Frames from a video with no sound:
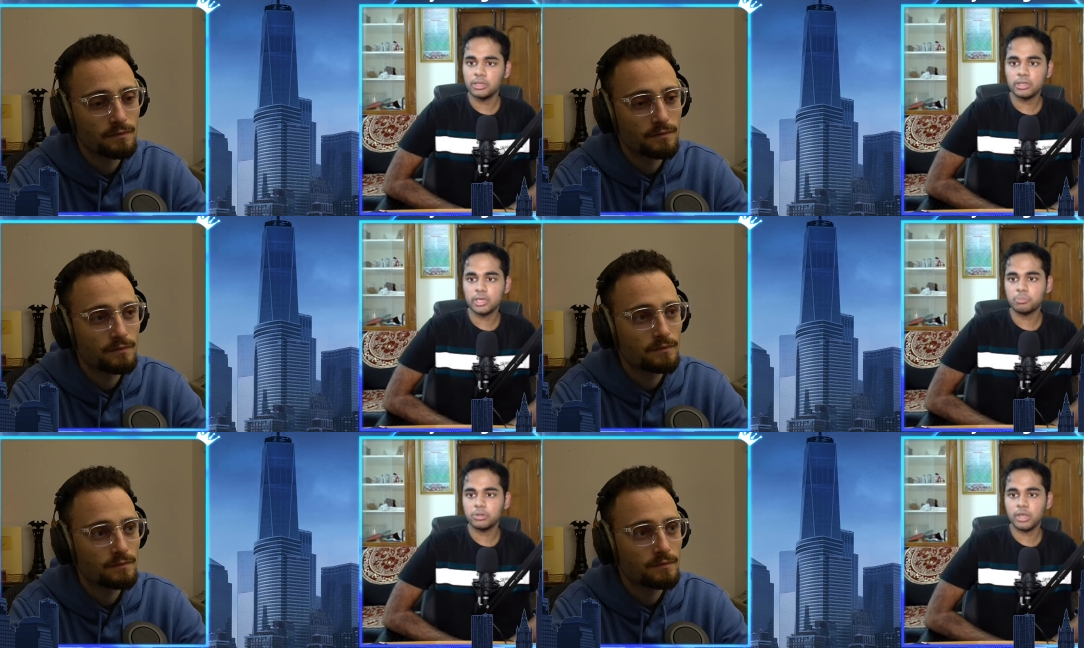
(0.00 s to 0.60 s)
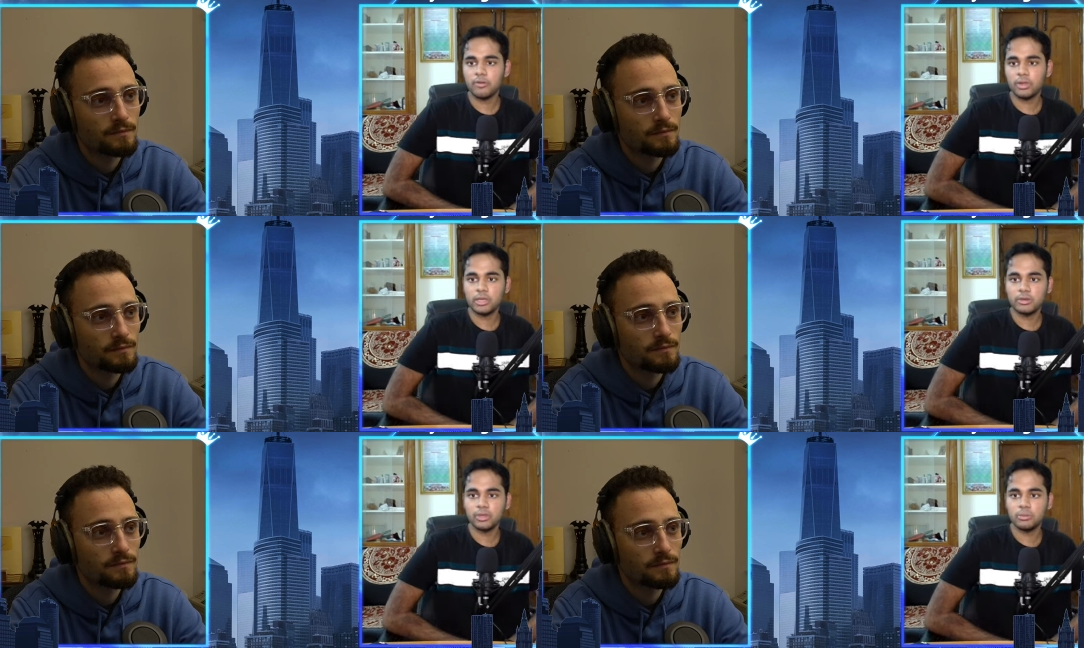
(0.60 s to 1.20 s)
Speaker 1: kept
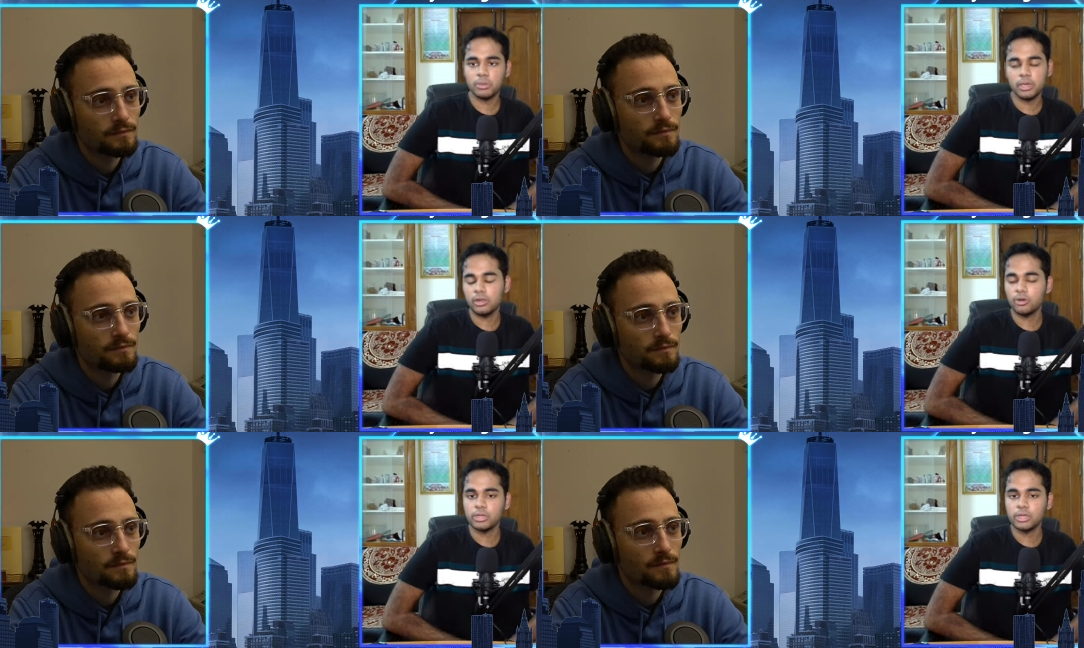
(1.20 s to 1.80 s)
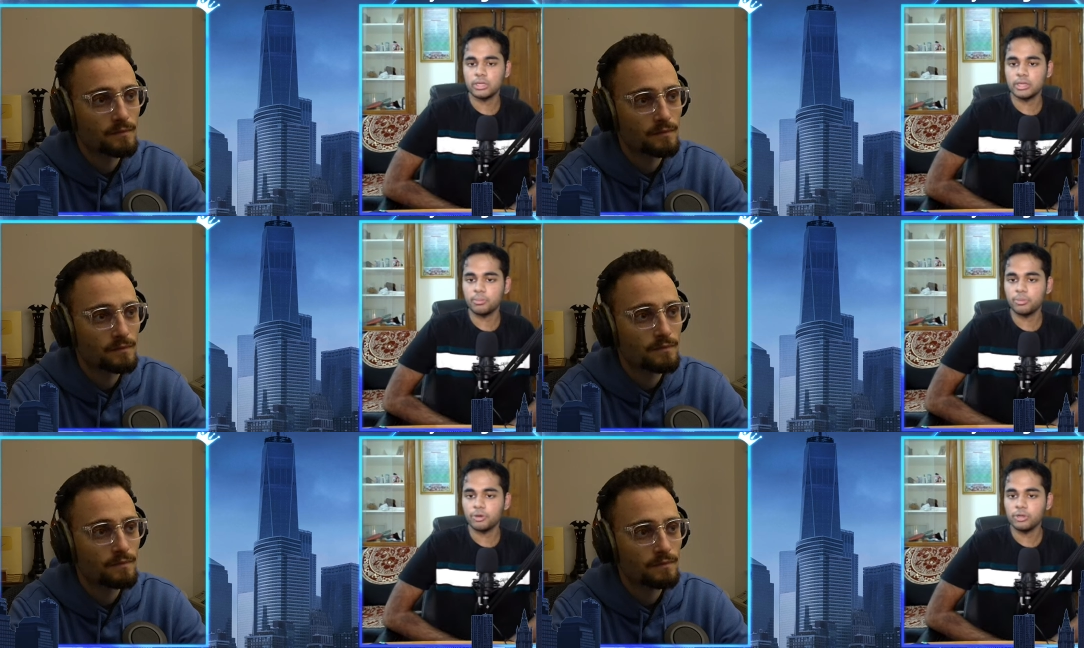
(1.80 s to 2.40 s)
traveling with me a lot until a
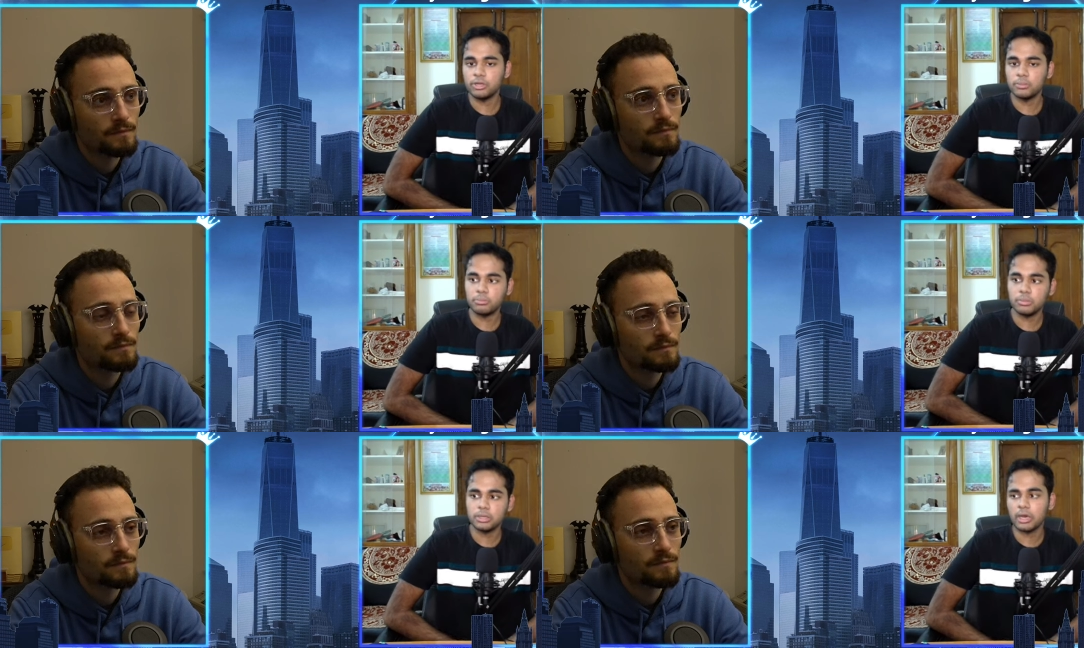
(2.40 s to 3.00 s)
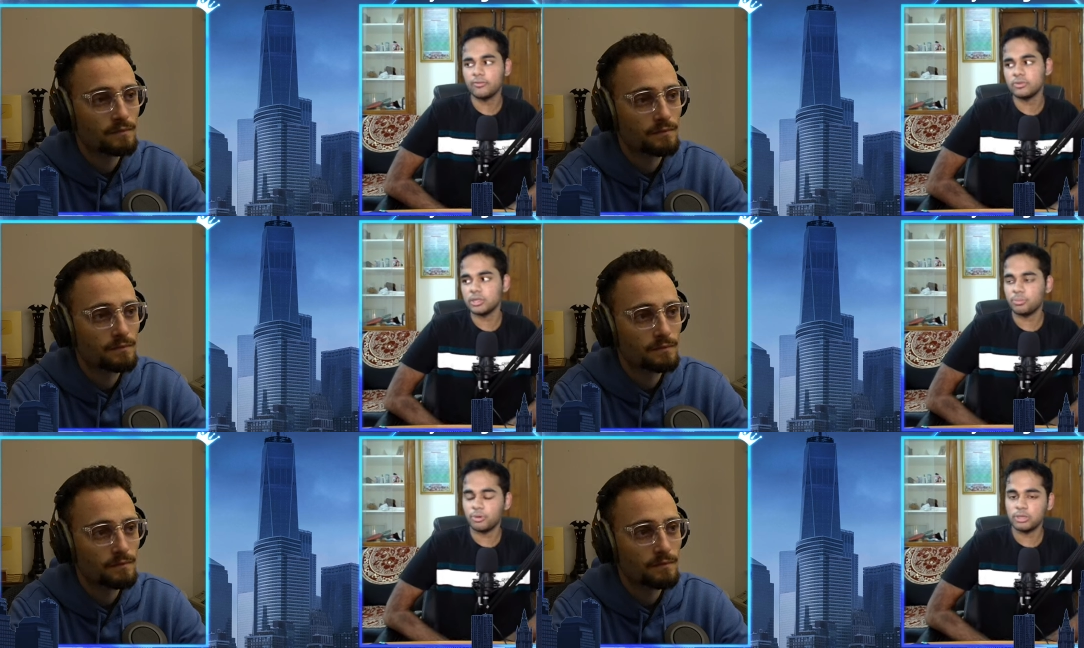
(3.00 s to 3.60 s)
point. But after
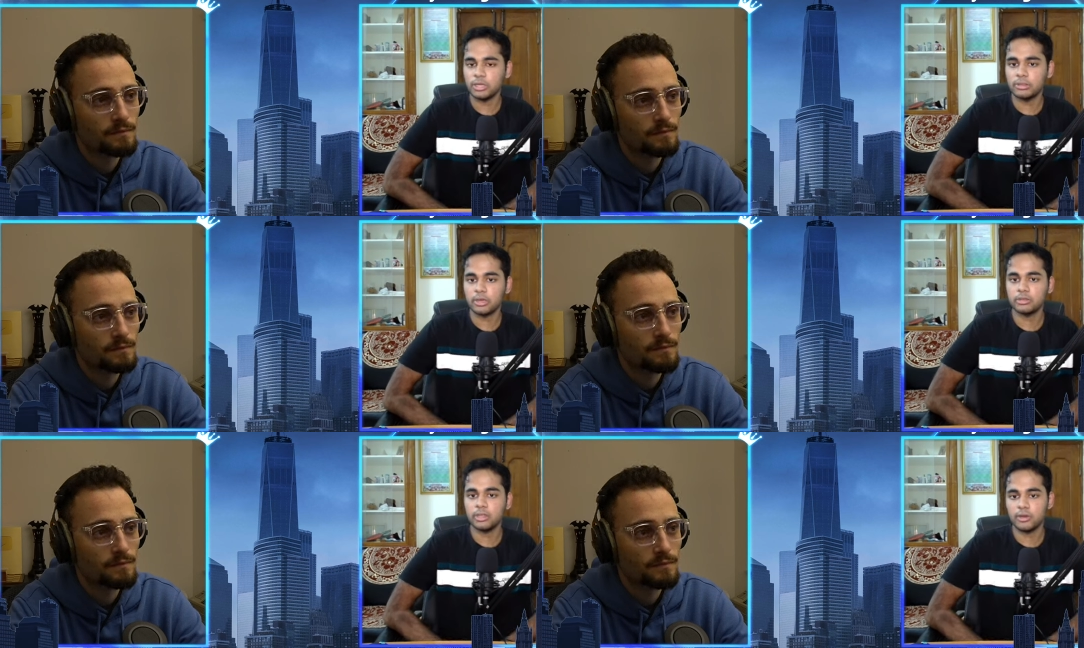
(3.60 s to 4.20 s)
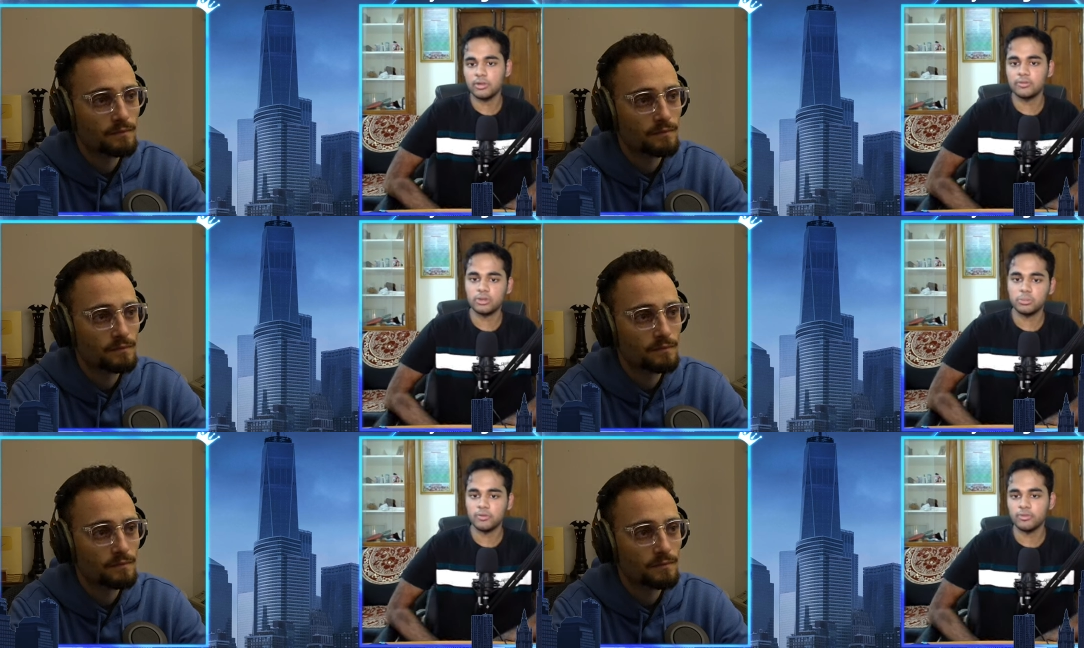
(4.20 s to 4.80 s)
the point, I started traveling
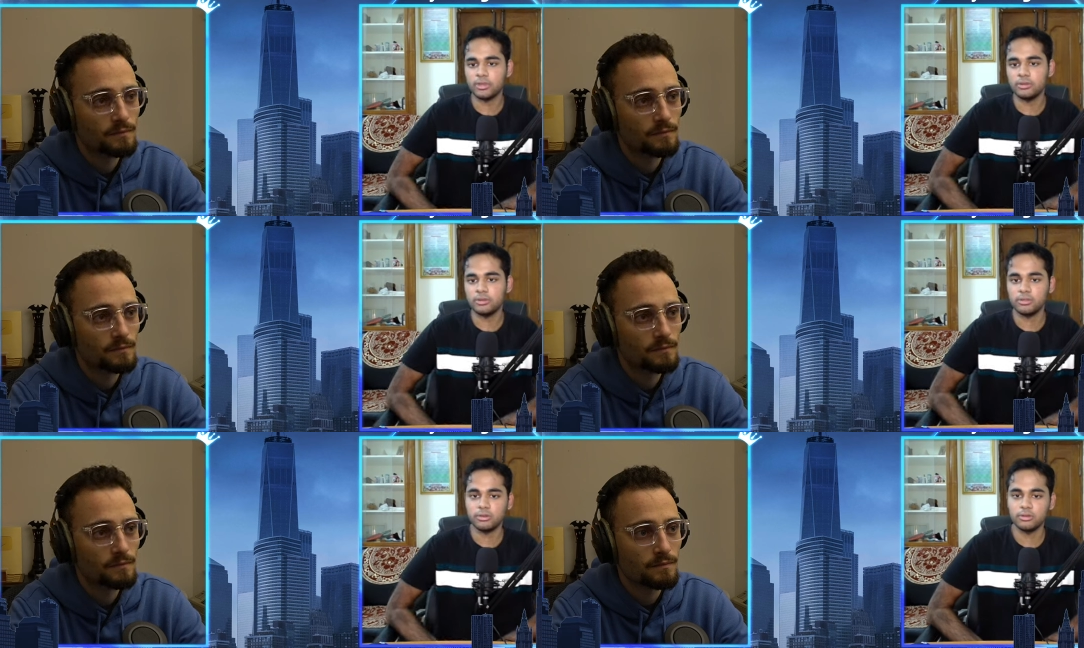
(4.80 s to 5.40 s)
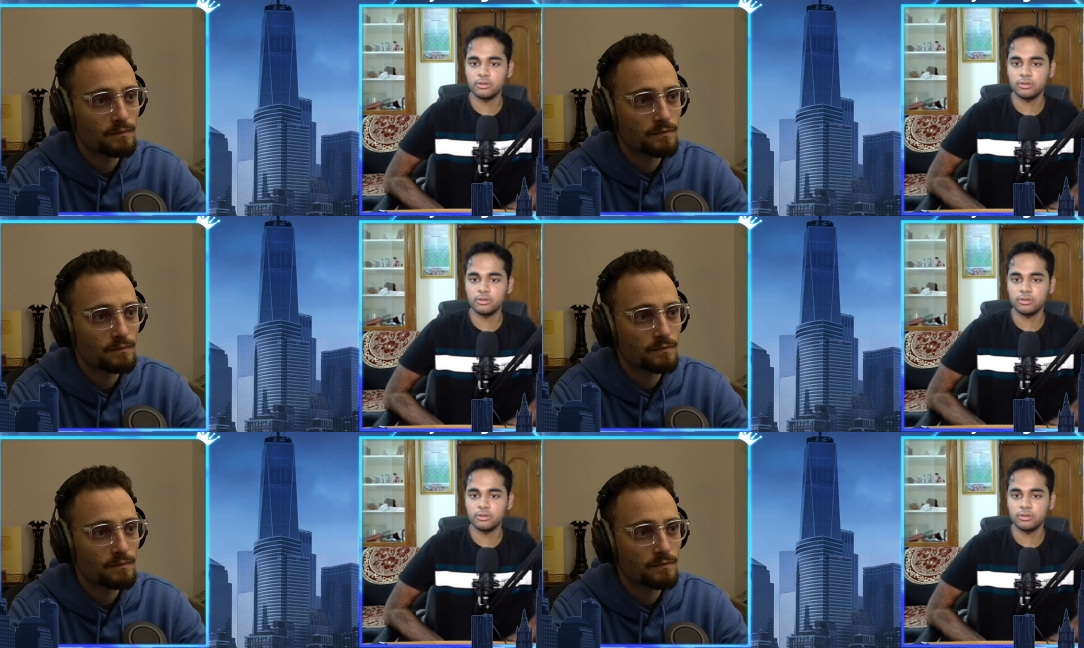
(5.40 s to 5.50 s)
with my friends and.